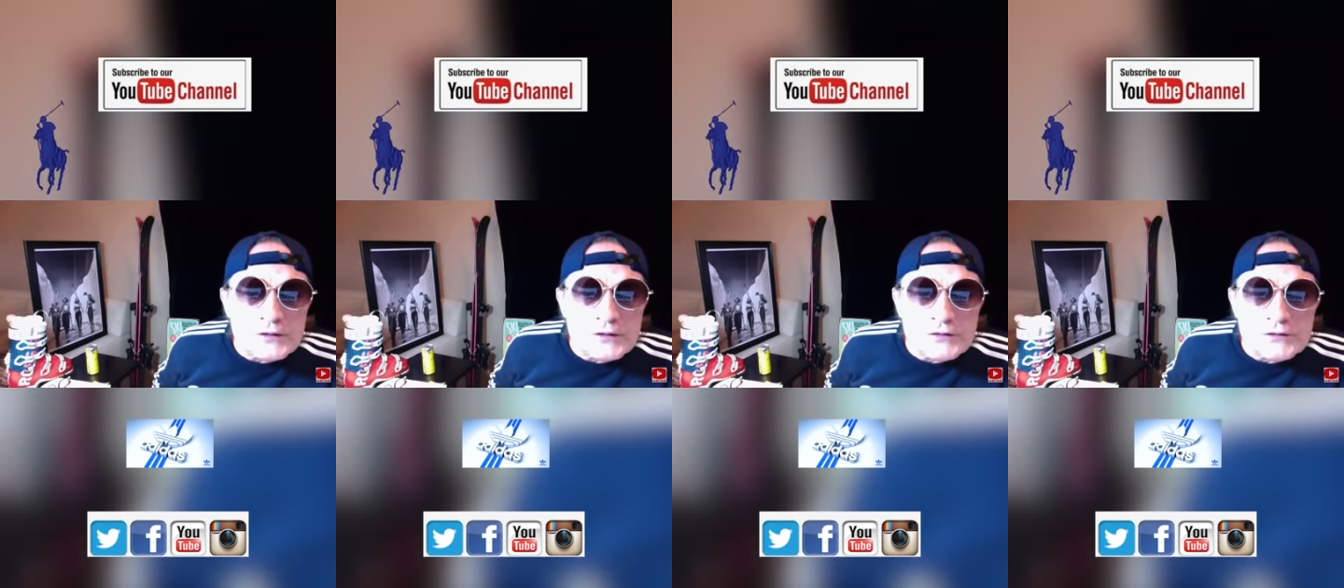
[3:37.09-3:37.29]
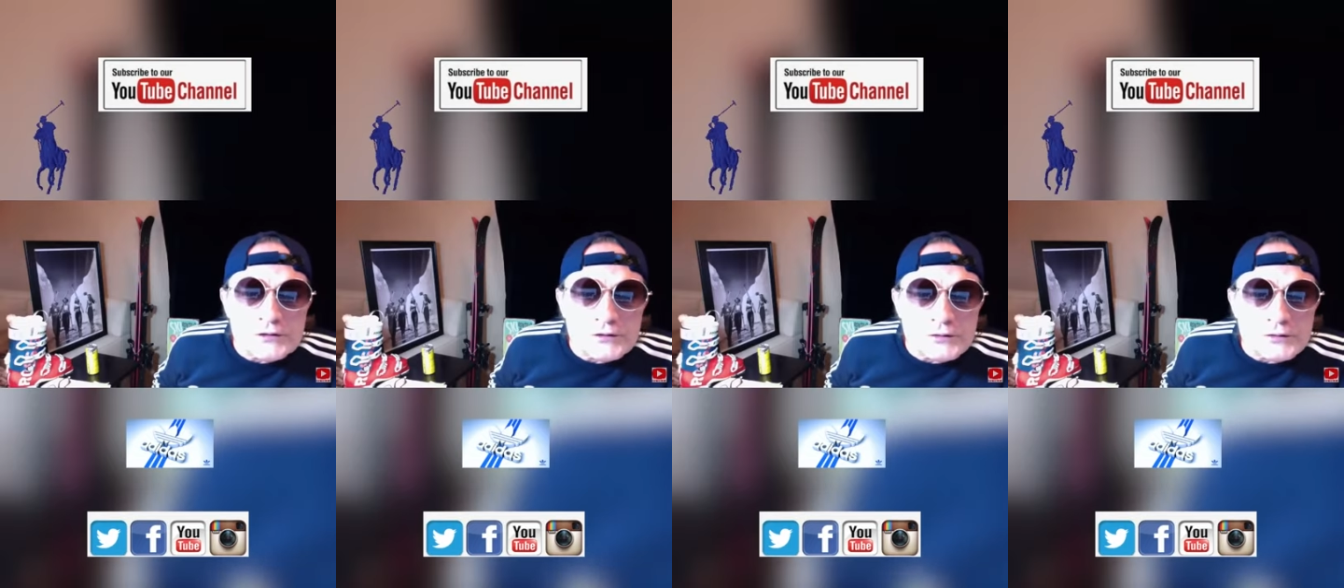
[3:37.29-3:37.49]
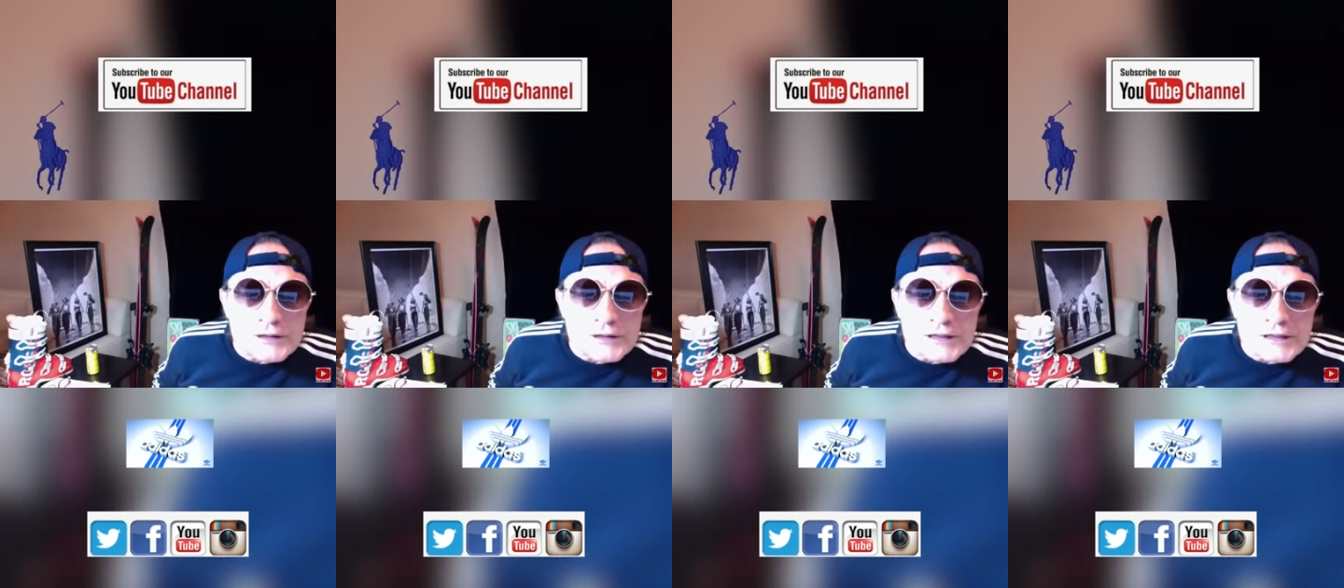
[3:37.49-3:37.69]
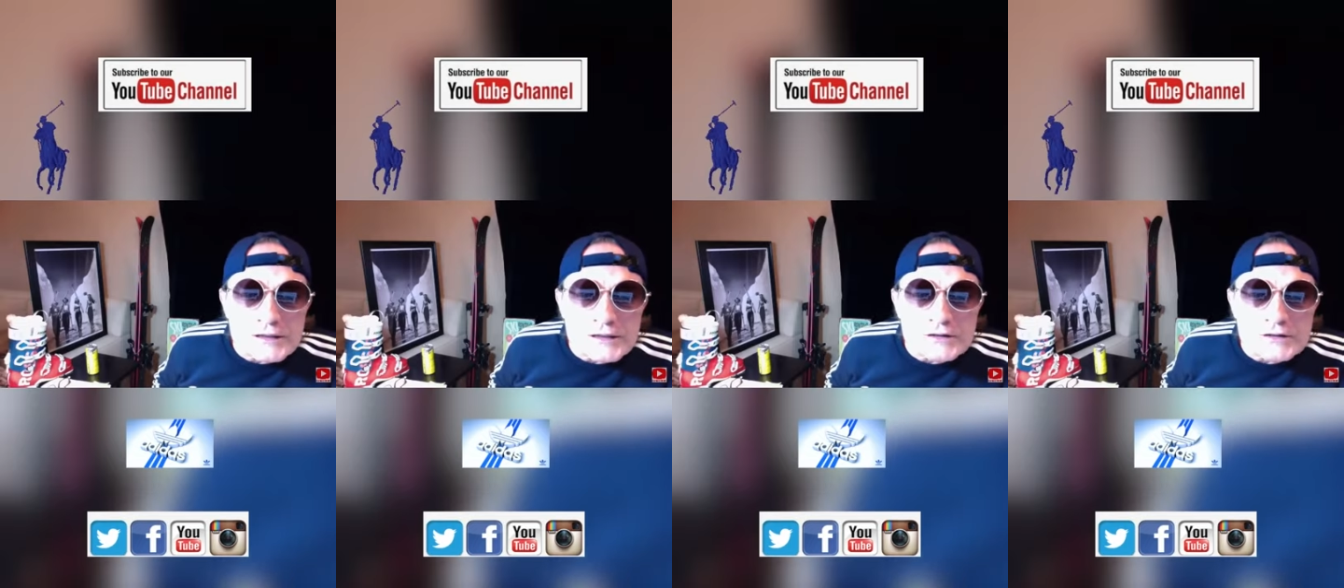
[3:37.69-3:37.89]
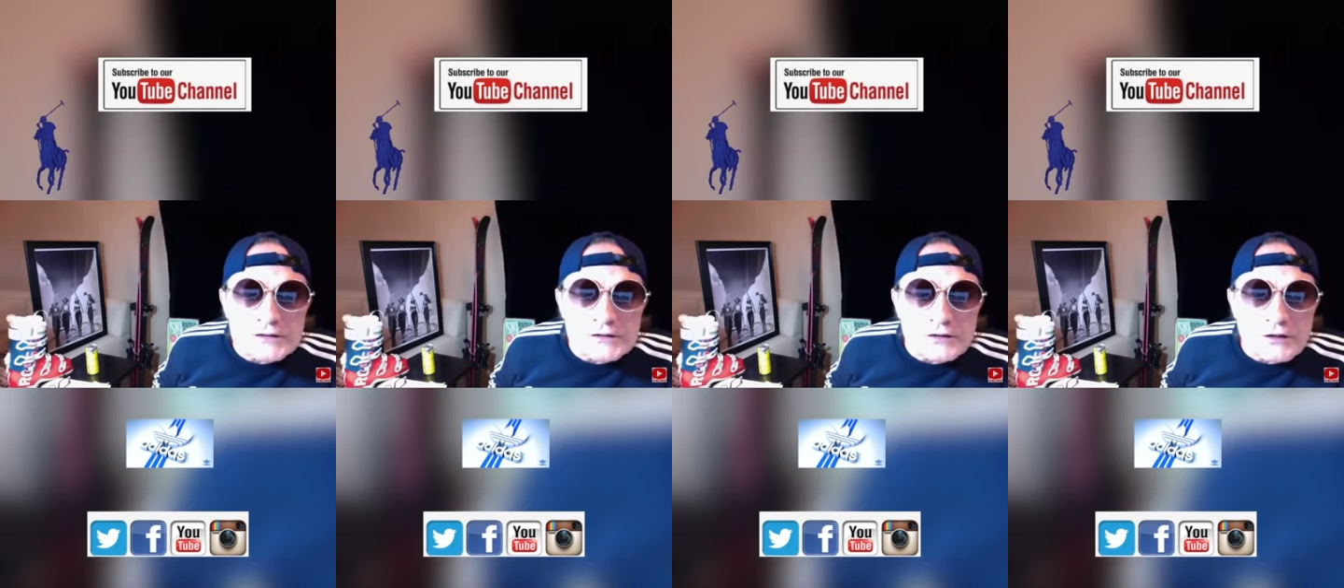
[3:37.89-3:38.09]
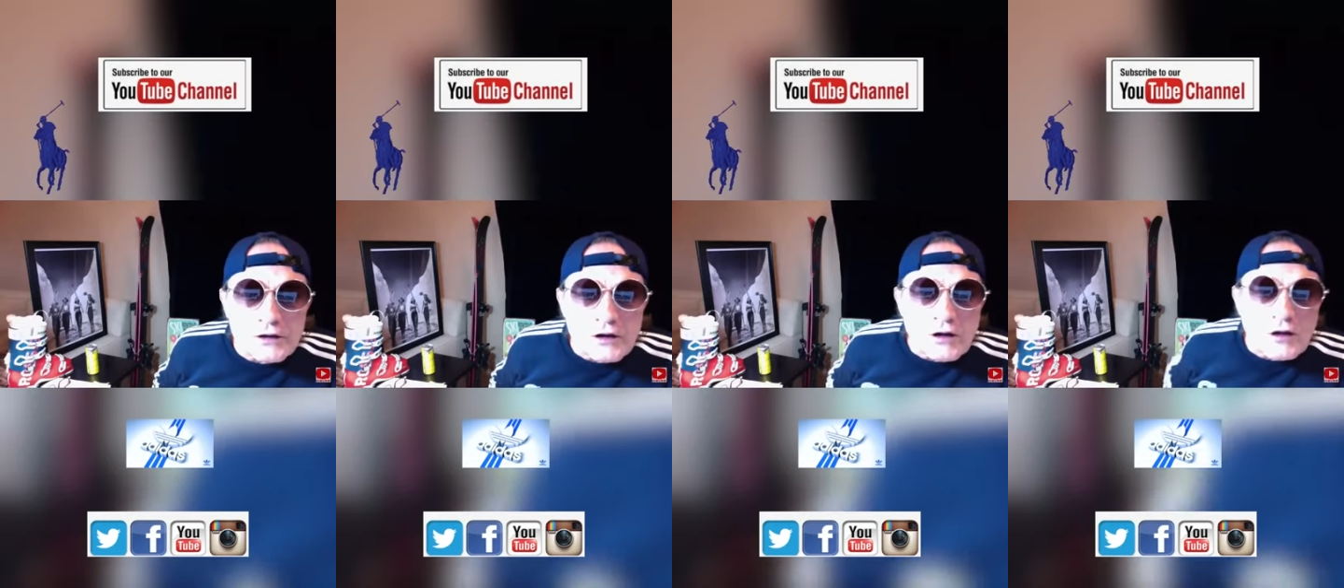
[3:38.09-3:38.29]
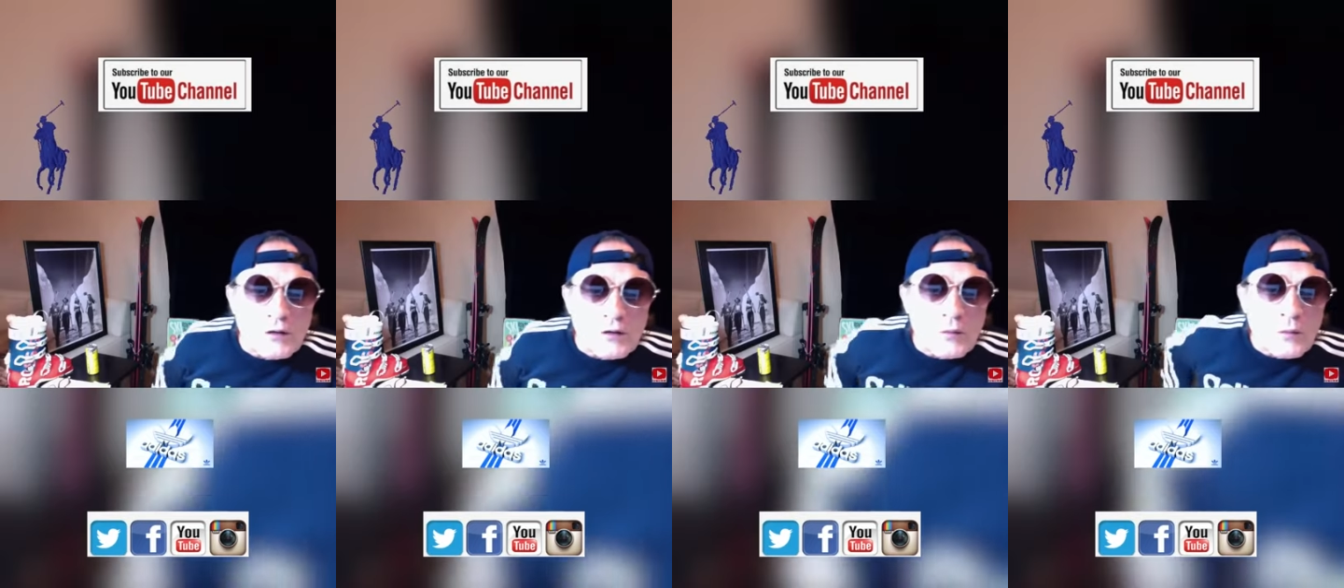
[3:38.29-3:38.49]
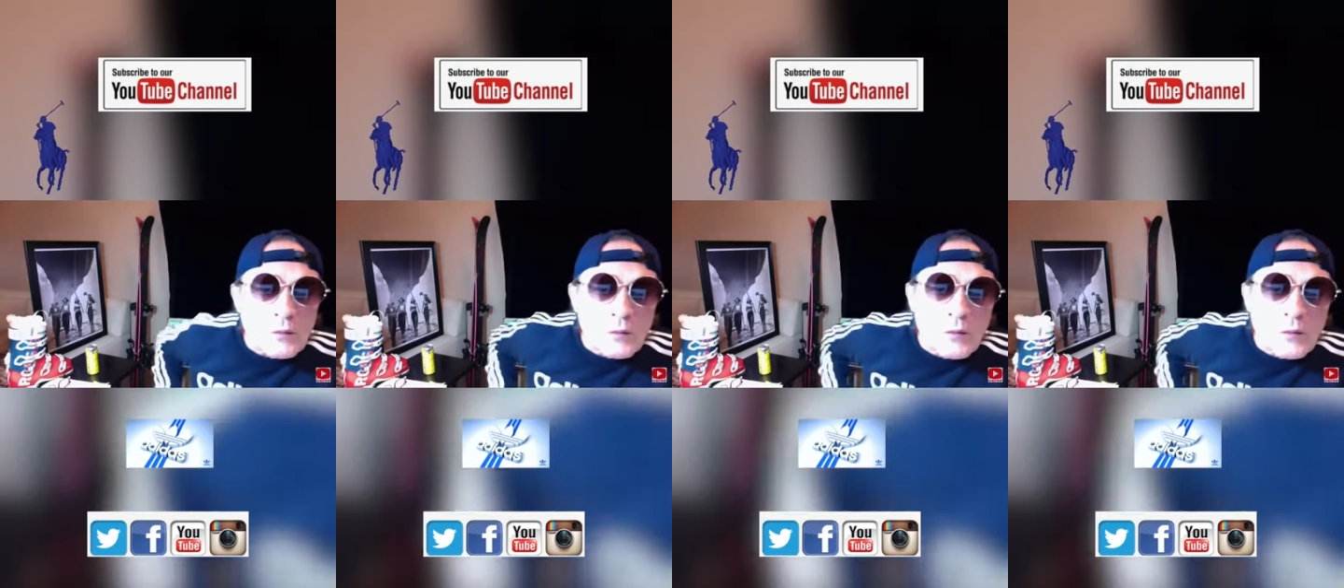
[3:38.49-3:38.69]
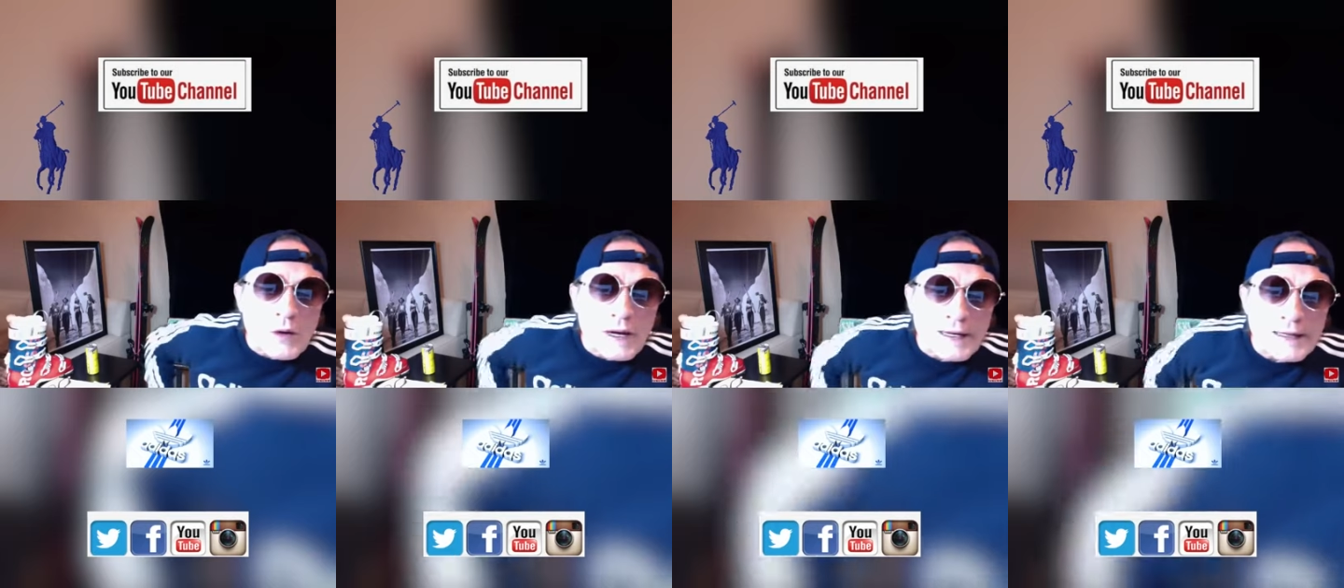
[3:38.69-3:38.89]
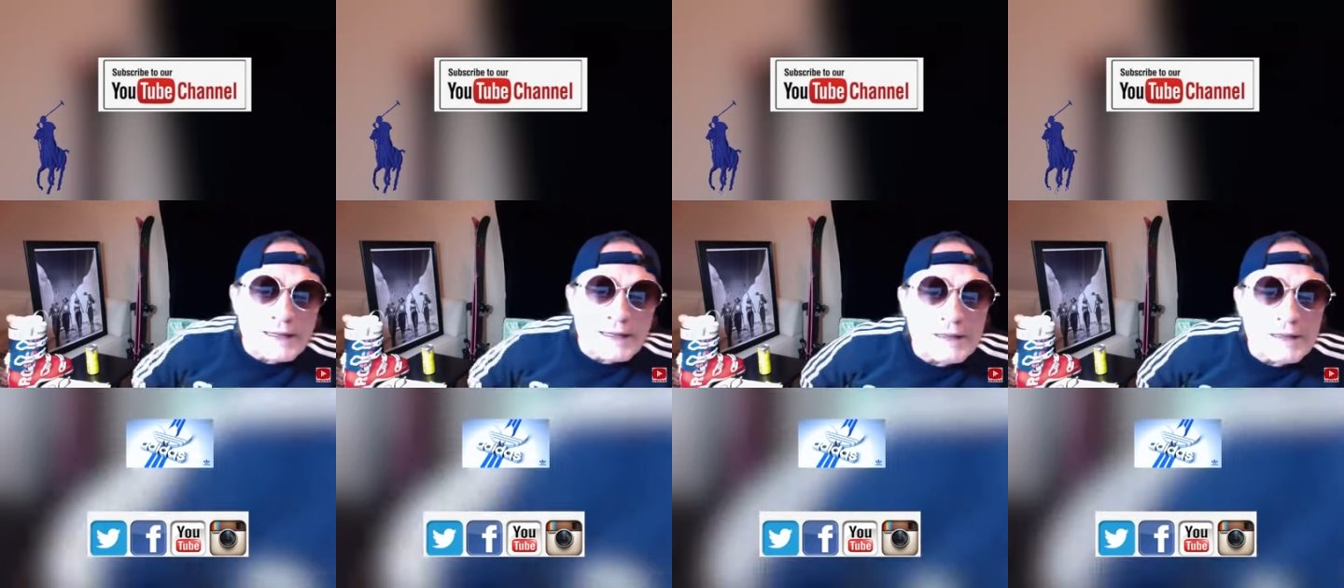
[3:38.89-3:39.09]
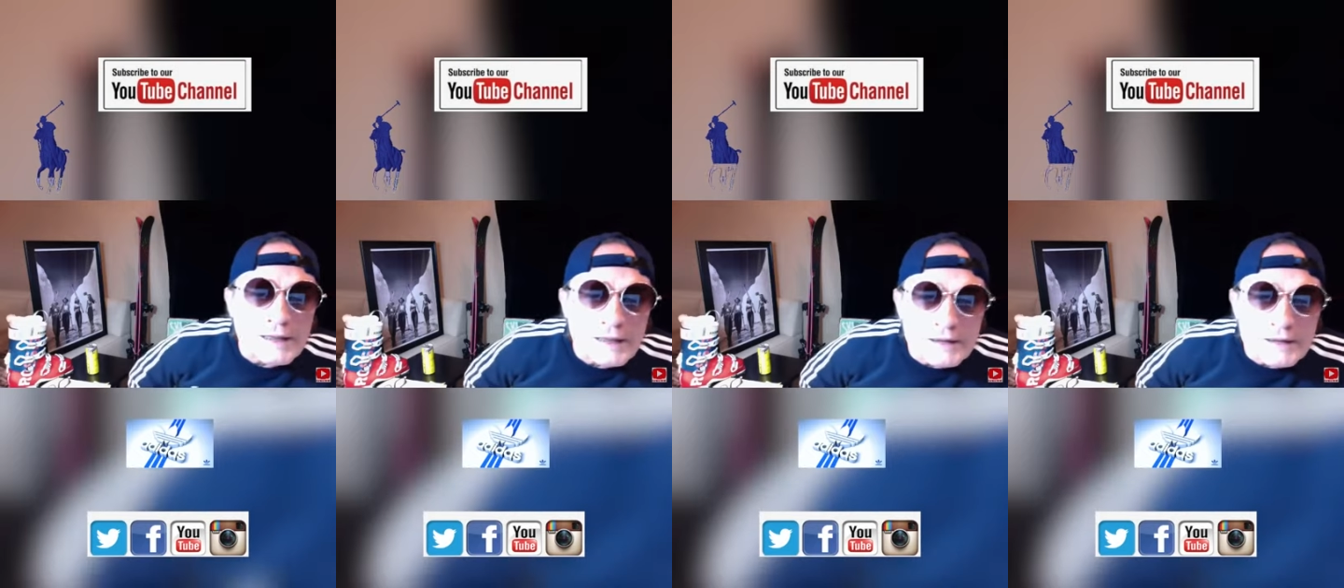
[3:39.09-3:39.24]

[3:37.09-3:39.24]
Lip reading: trees are all white